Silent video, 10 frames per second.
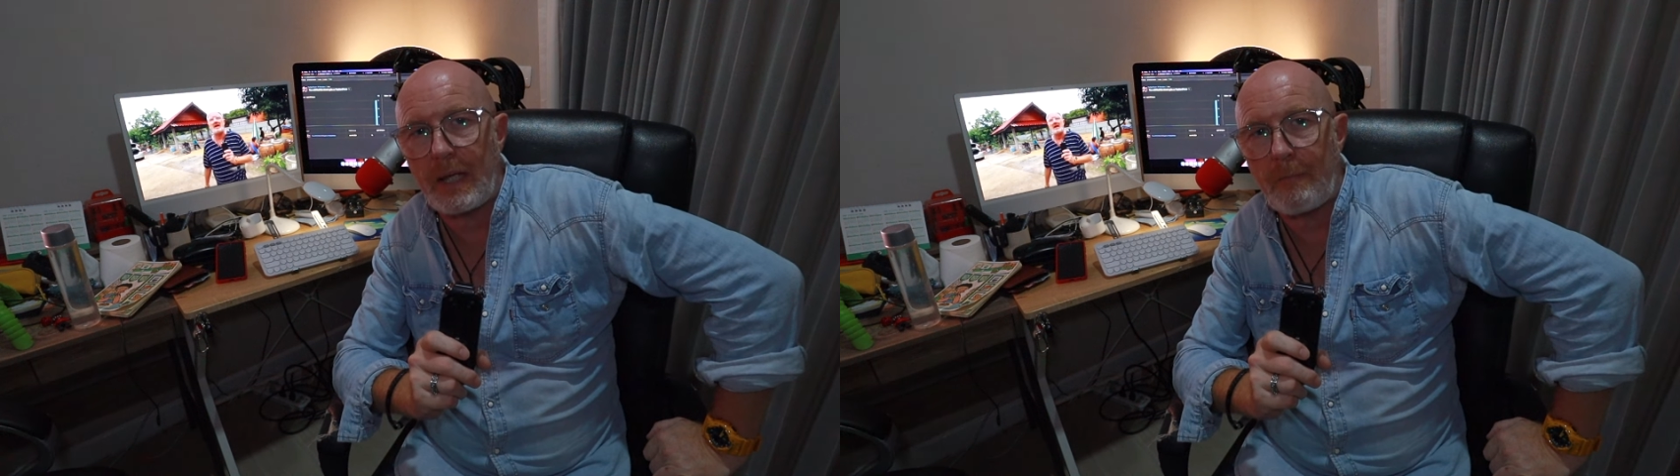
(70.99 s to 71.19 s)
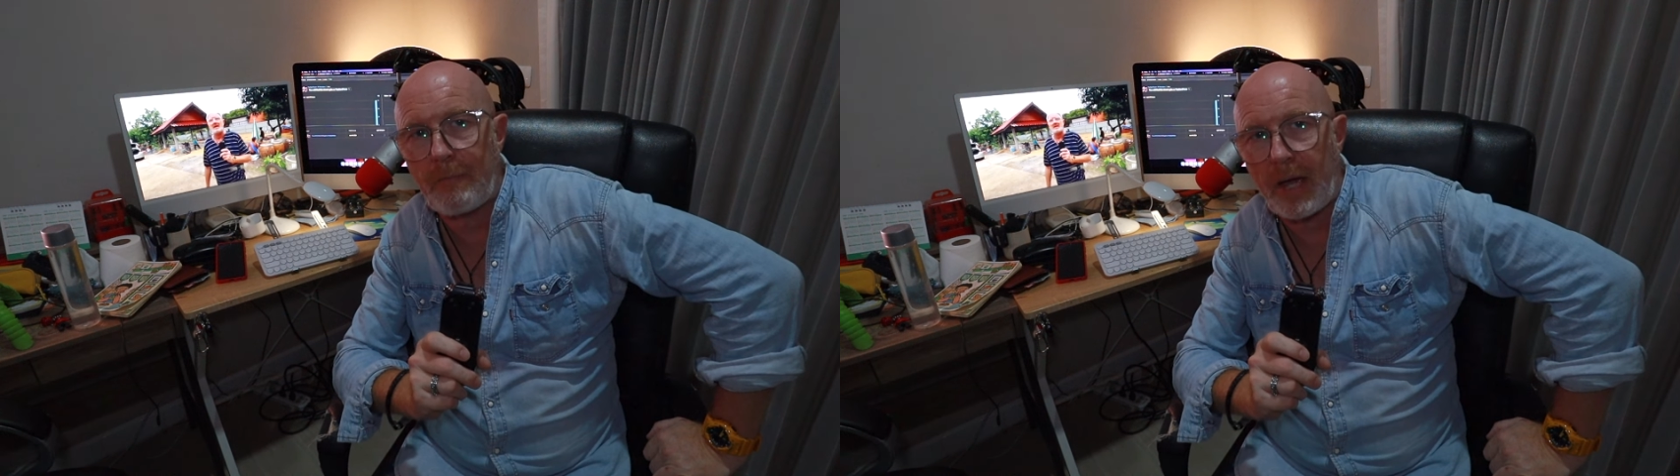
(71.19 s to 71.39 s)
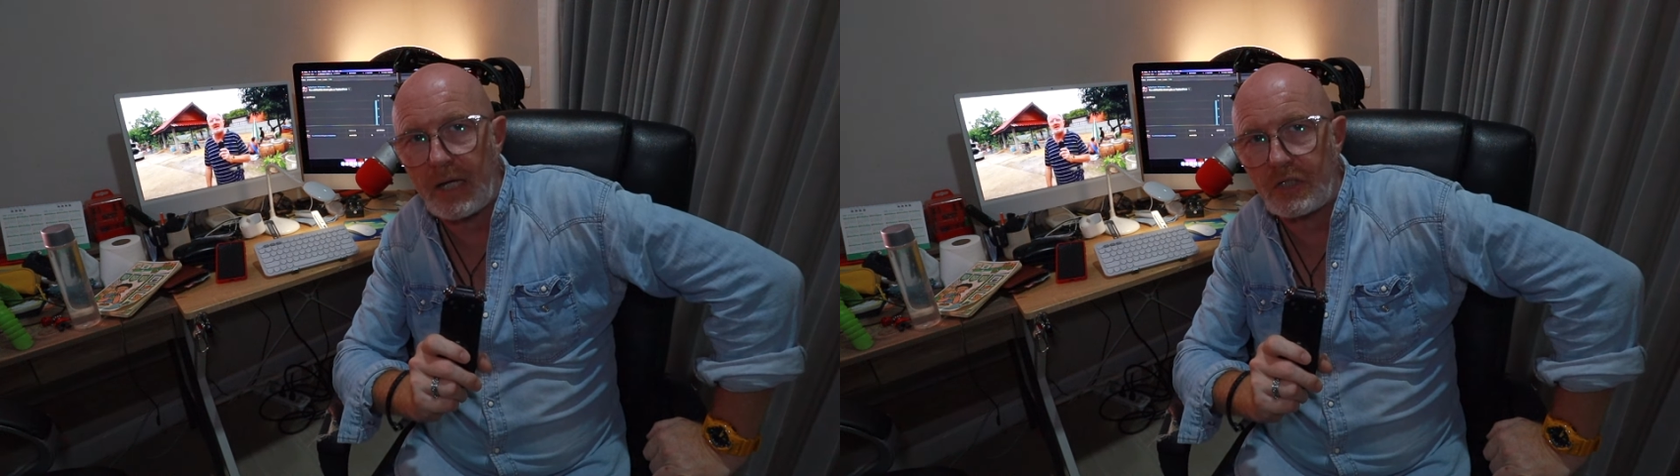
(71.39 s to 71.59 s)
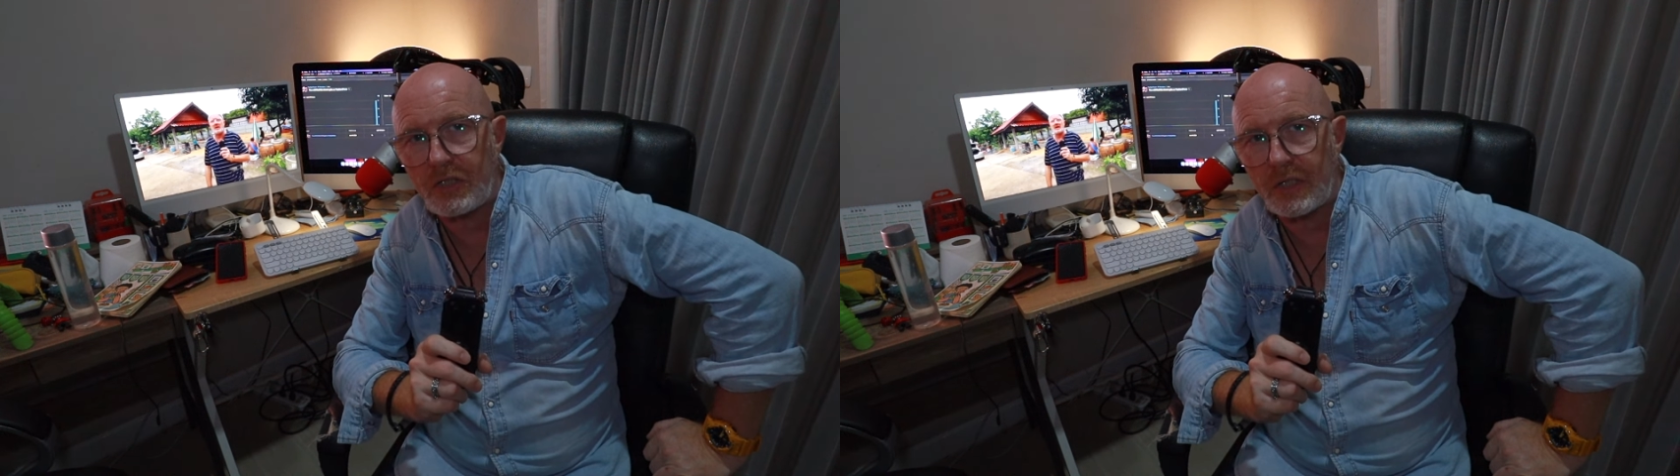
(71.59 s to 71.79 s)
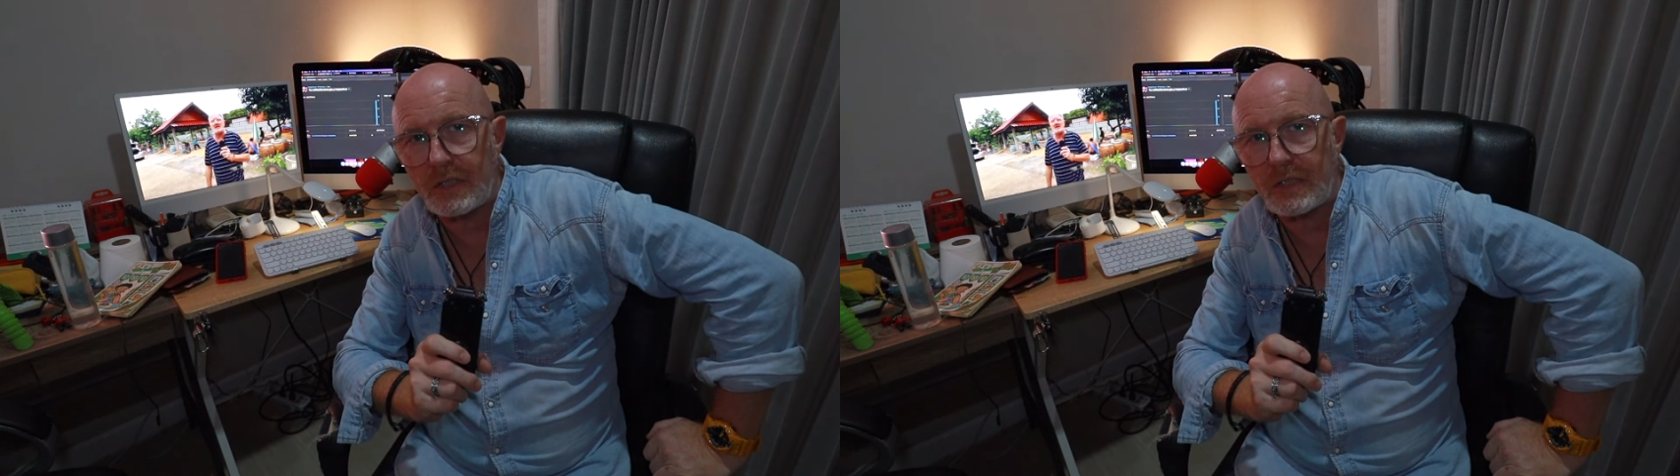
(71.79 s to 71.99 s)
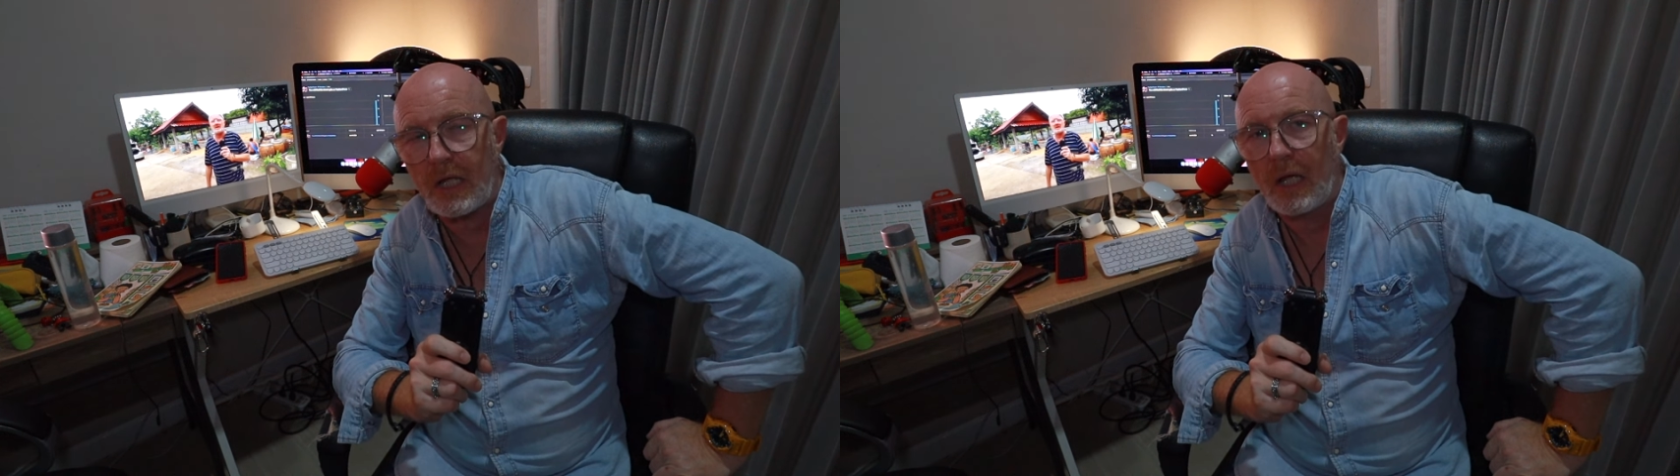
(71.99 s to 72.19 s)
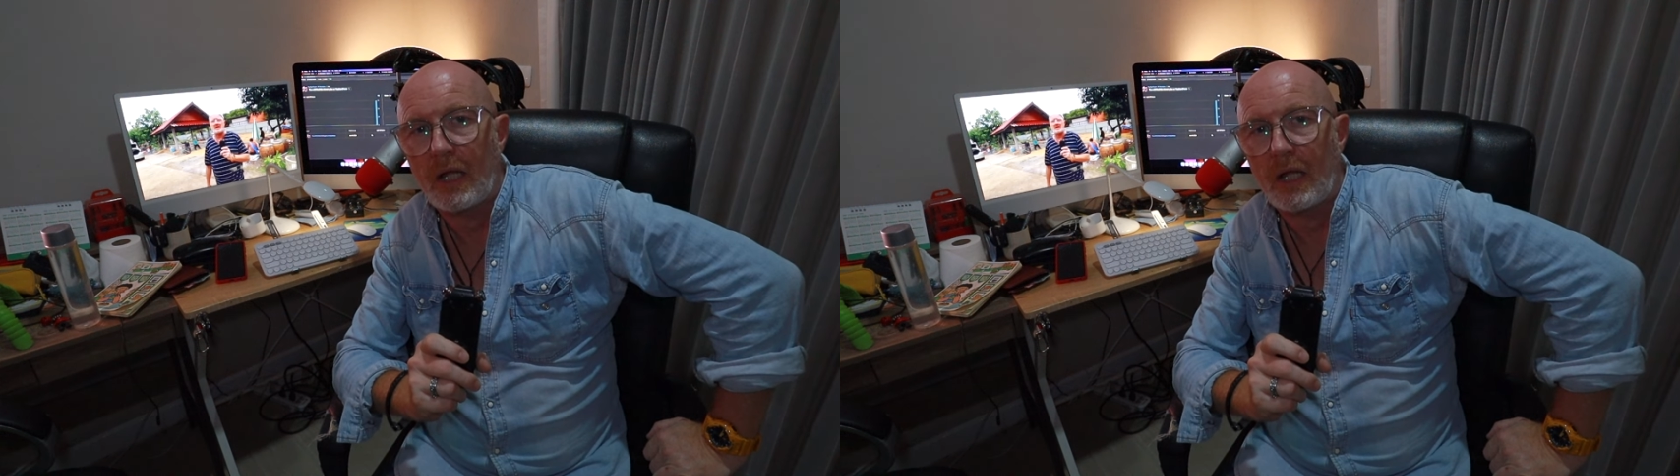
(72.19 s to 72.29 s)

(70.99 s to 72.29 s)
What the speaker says: impatience